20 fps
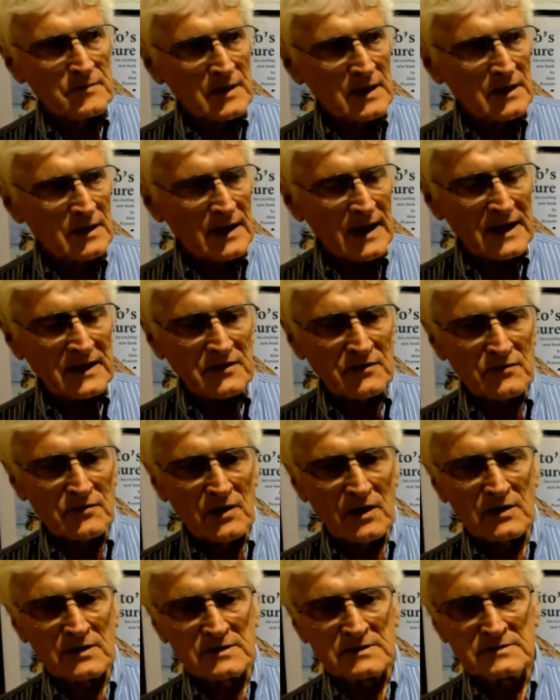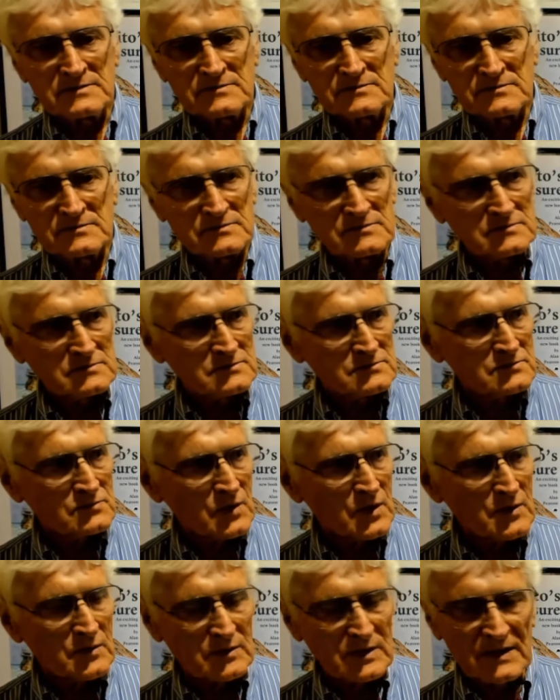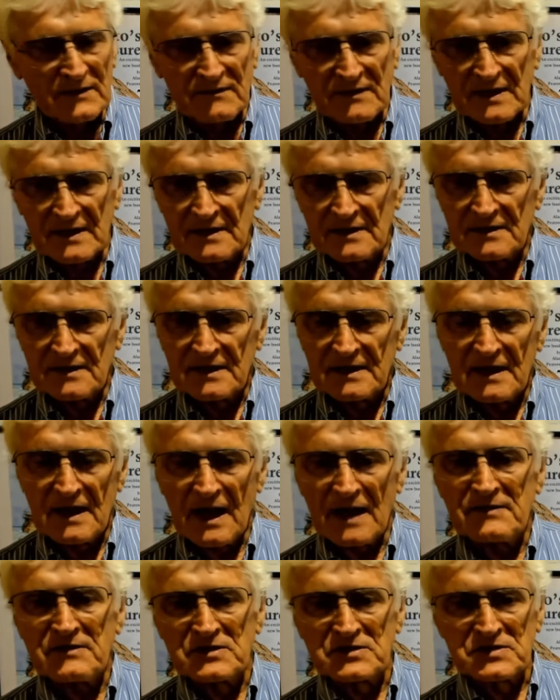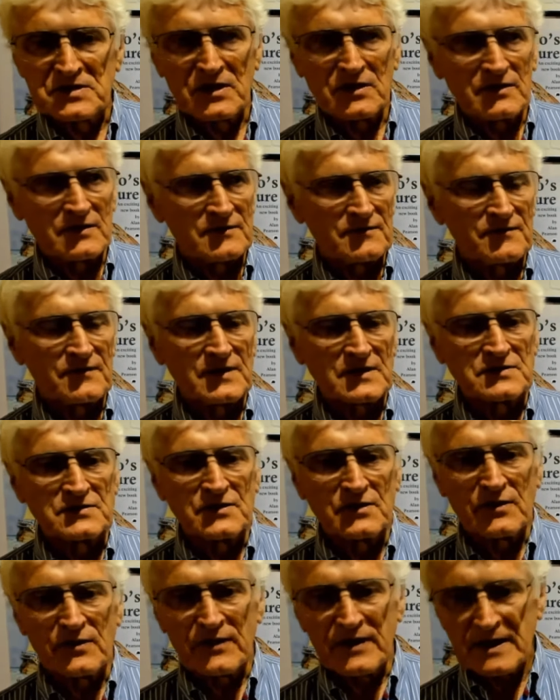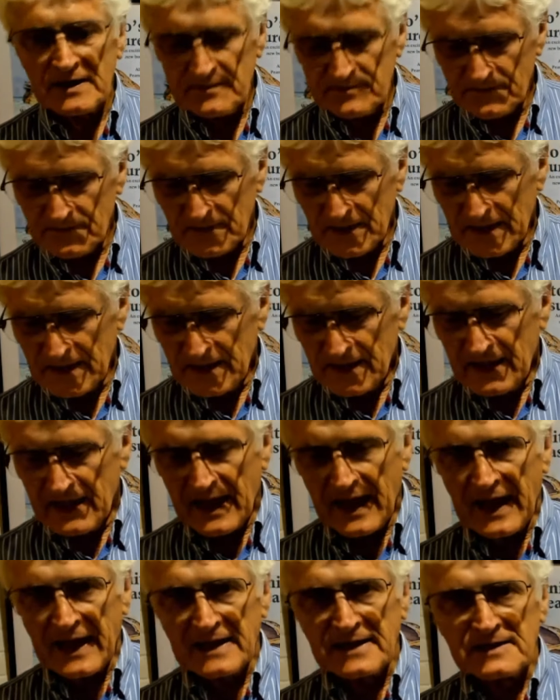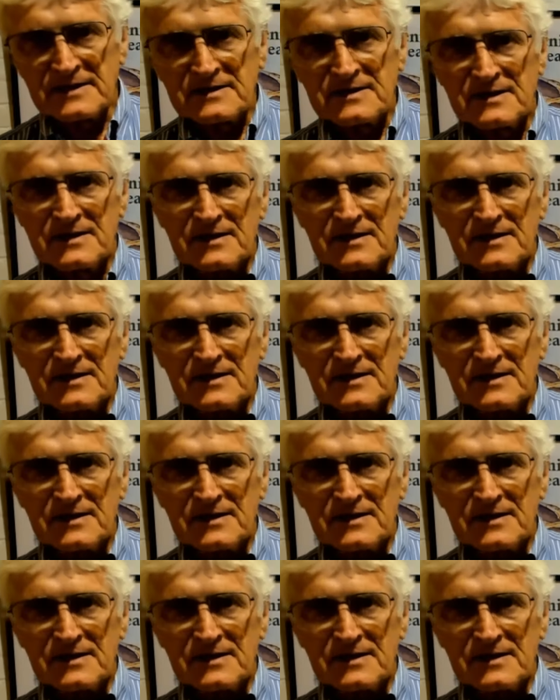Later on, we were living on the other side of Victoria, and